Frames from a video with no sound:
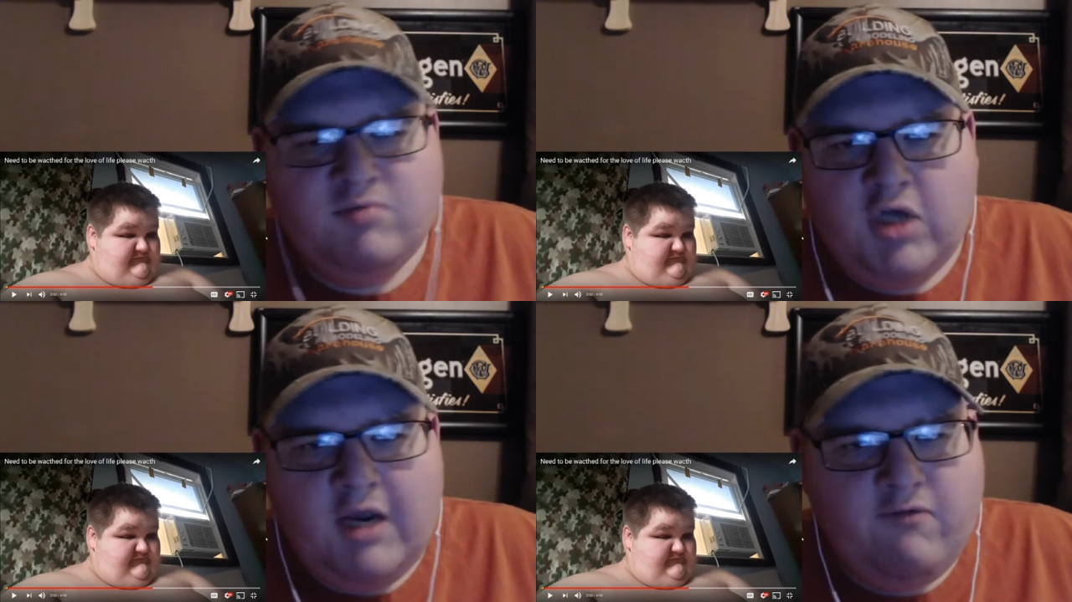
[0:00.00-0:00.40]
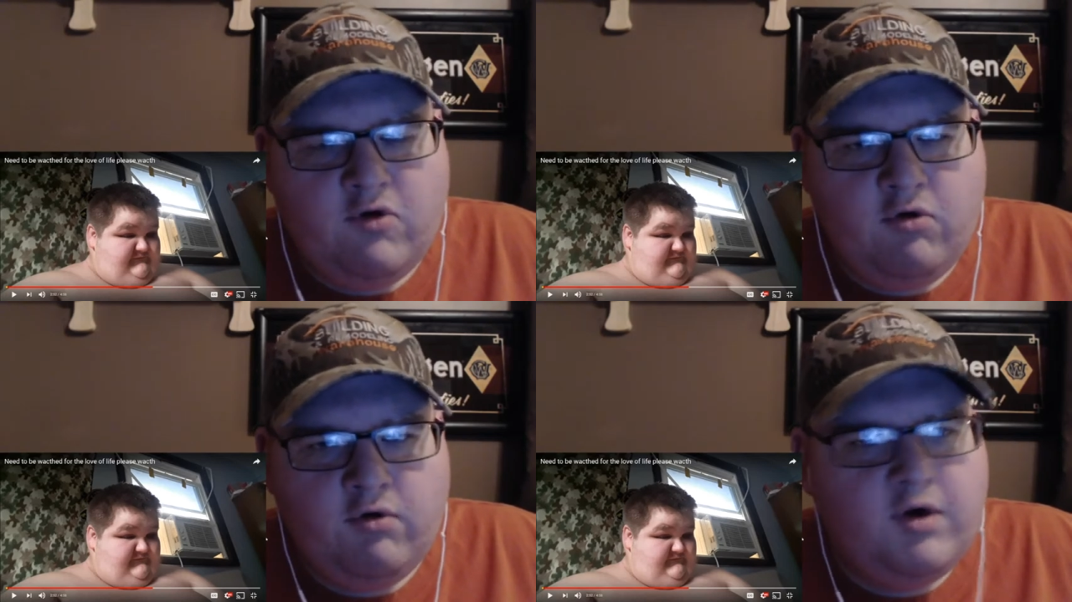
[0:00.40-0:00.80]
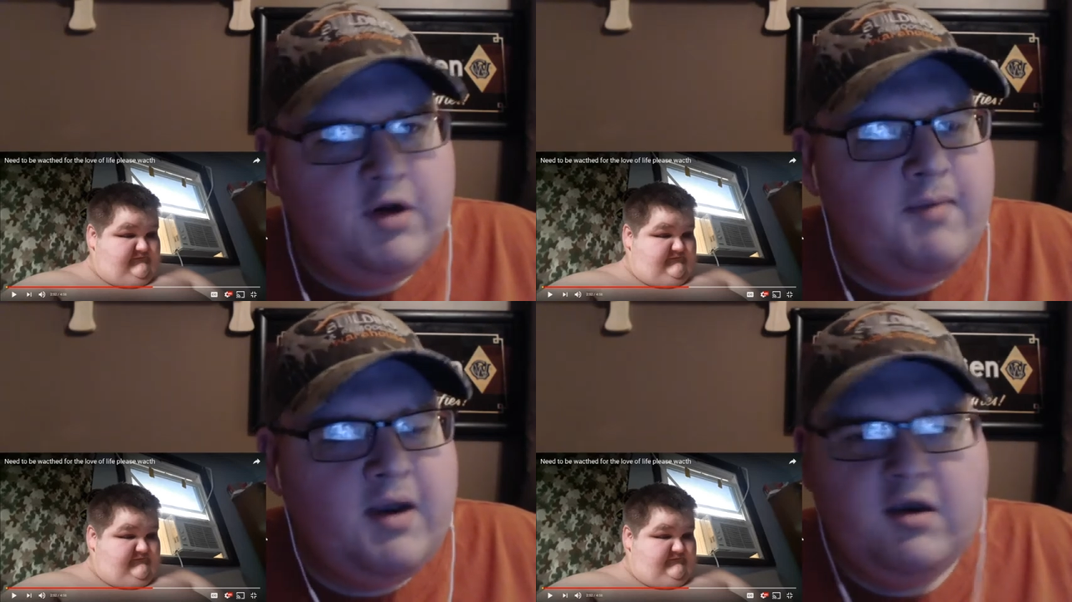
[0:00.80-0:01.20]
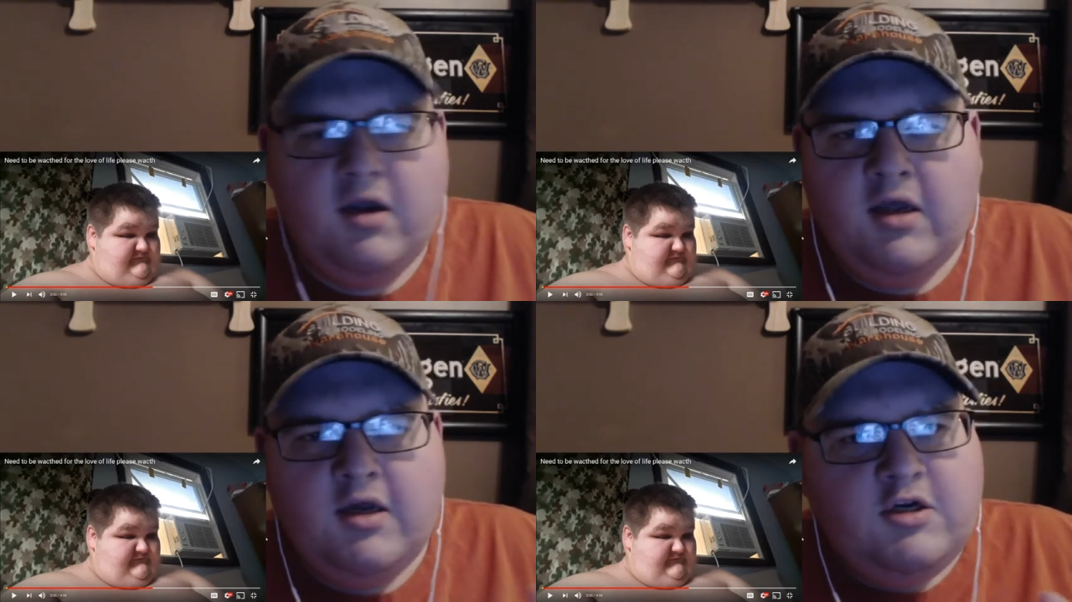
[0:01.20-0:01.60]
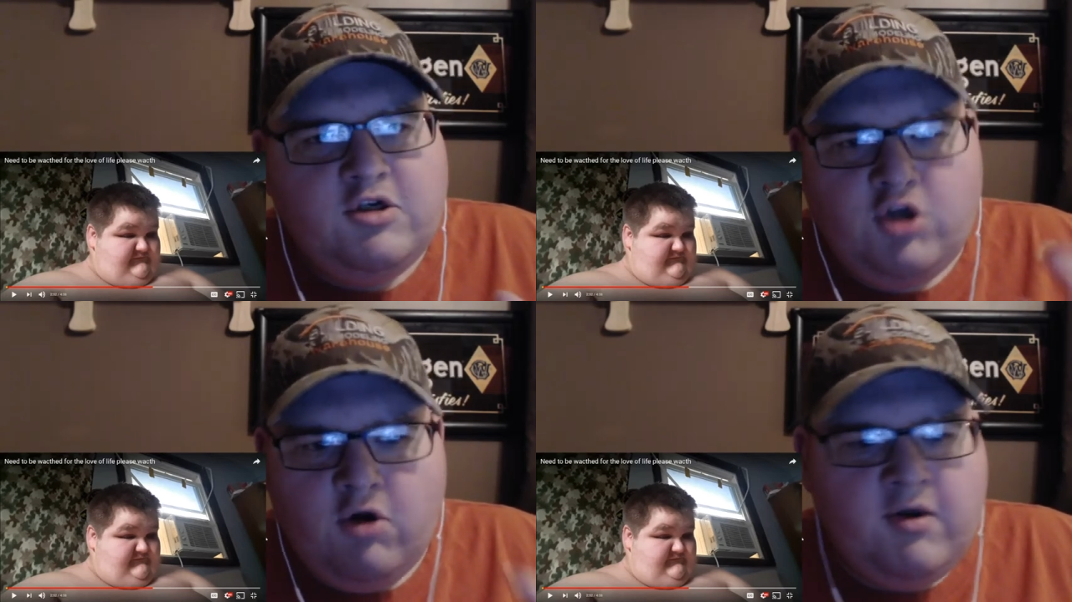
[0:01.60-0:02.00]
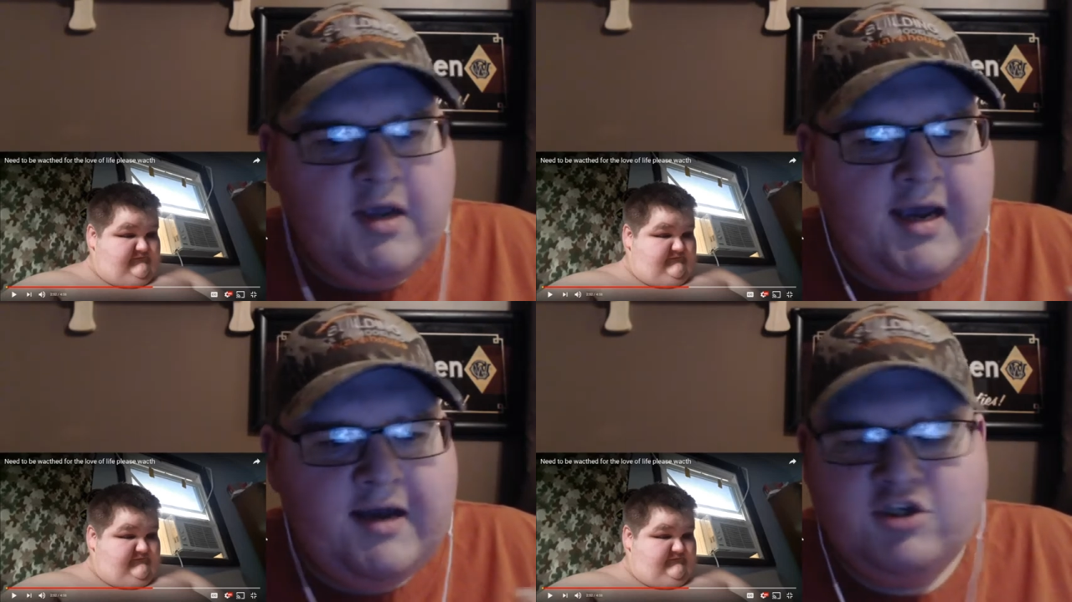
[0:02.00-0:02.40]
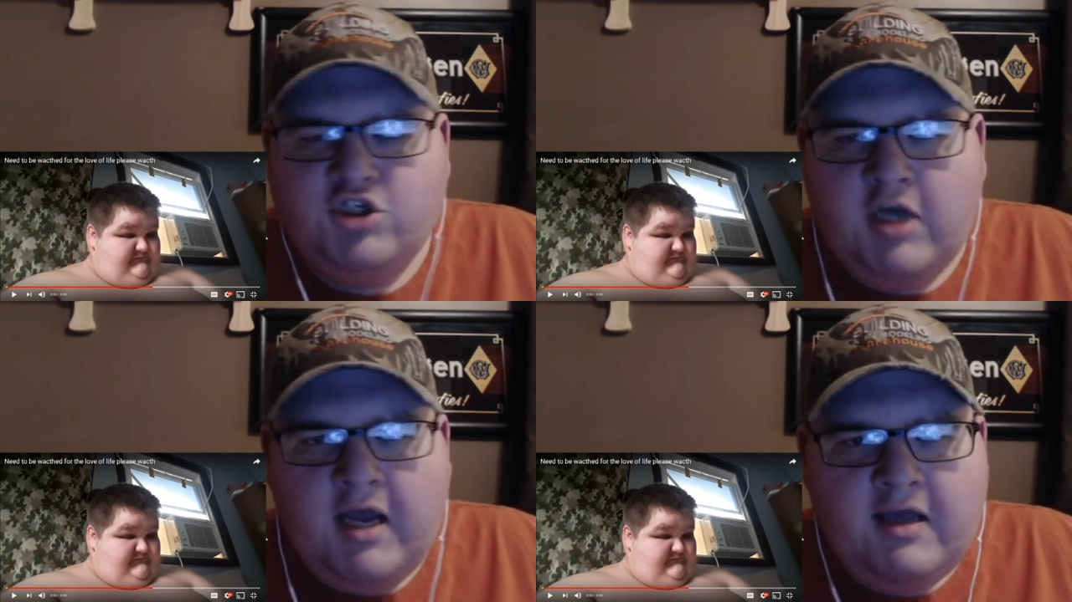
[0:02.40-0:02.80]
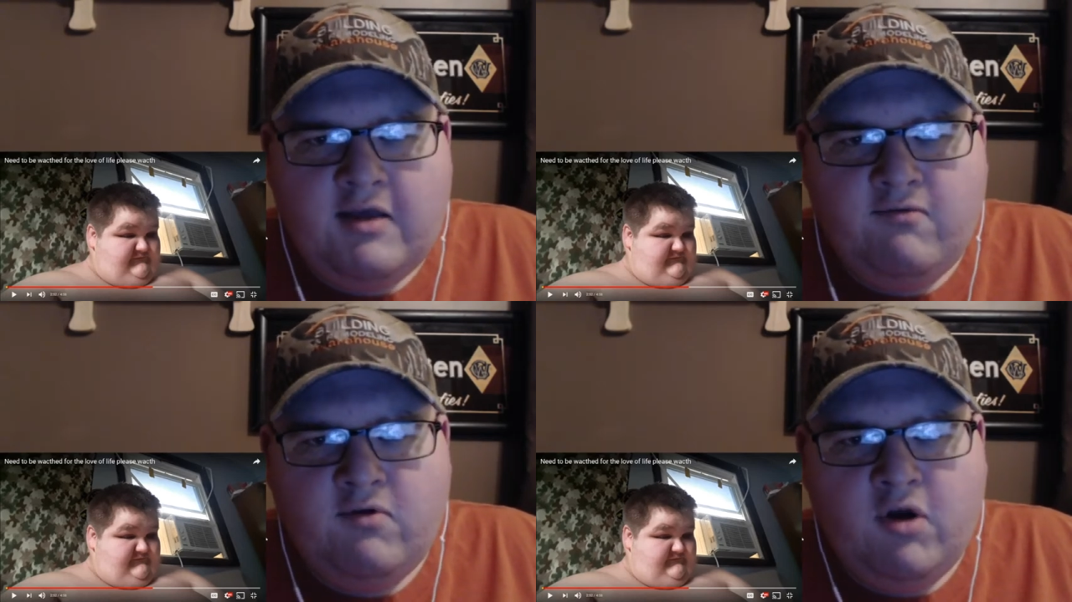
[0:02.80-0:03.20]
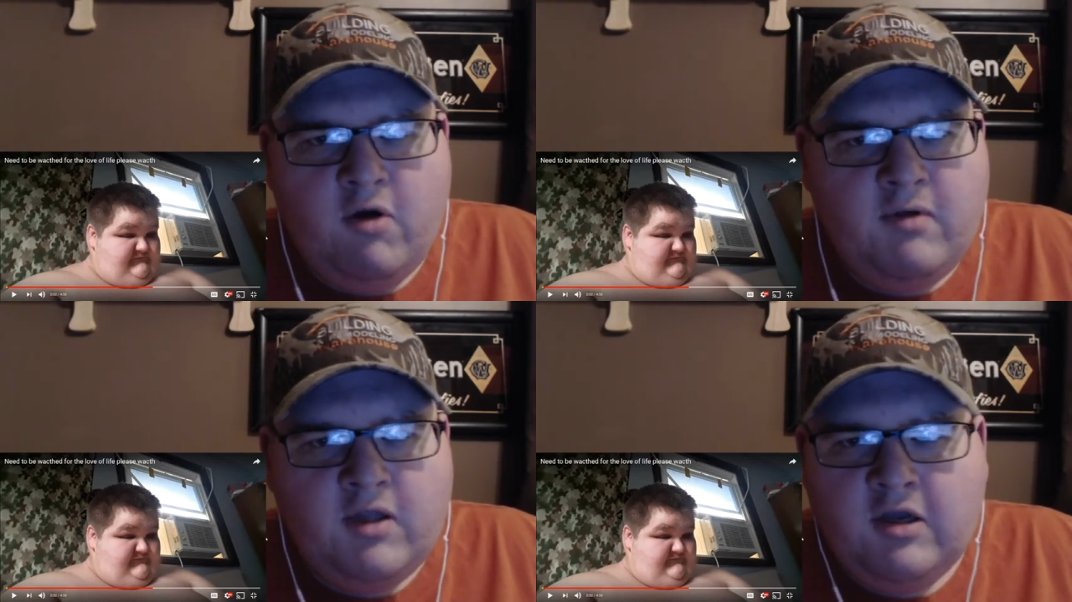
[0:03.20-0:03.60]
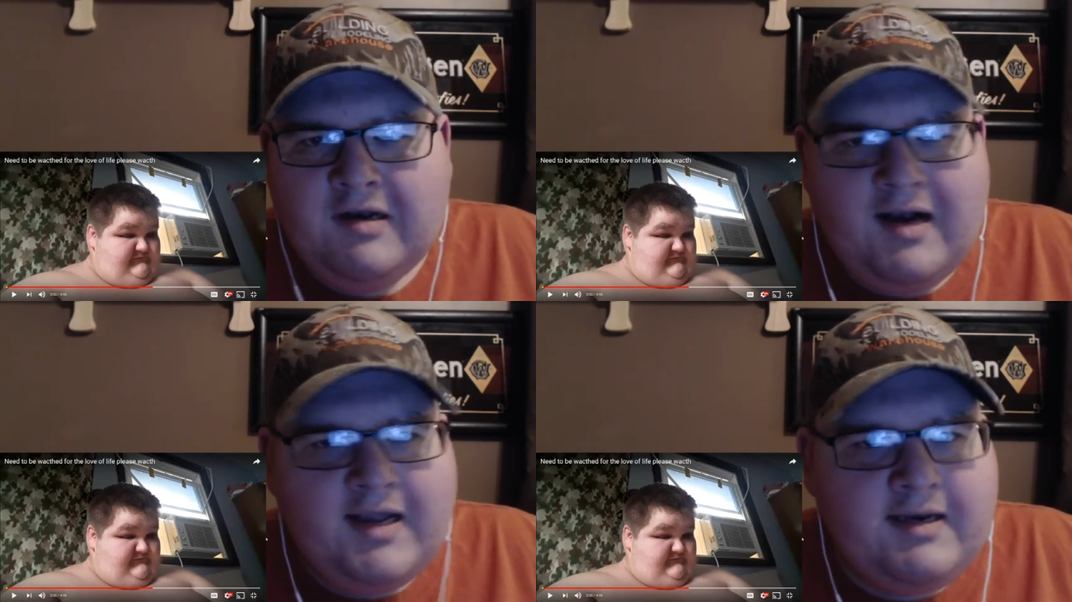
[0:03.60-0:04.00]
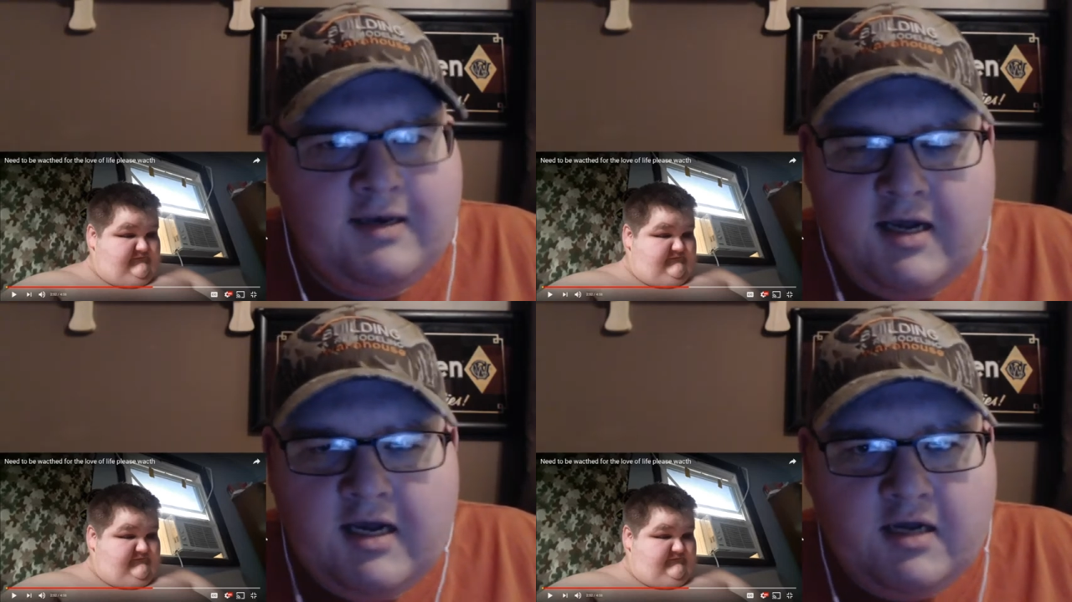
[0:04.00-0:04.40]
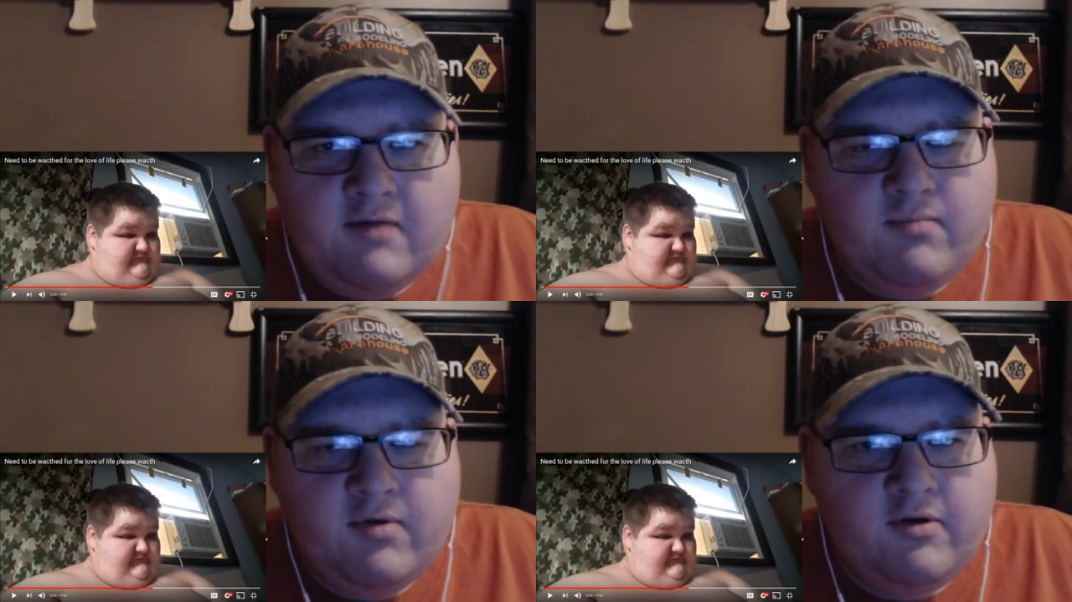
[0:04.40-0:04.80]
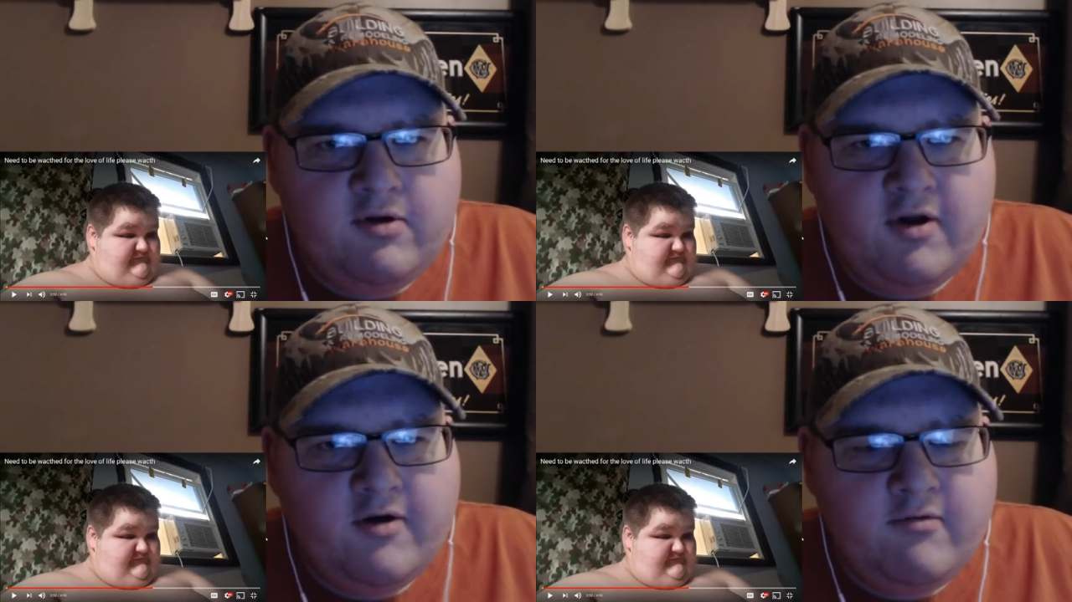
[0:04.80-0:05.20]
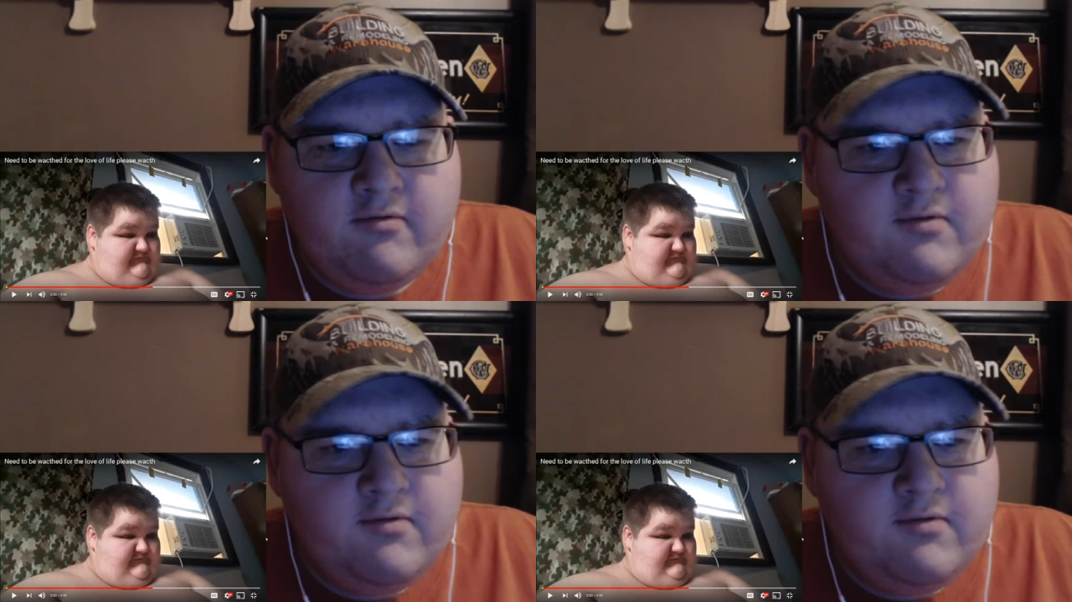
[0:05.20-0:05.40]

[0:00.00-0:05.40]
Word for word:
Speaker 1: shaving cream and show you how to shave, you know, and get cleaned up, you know.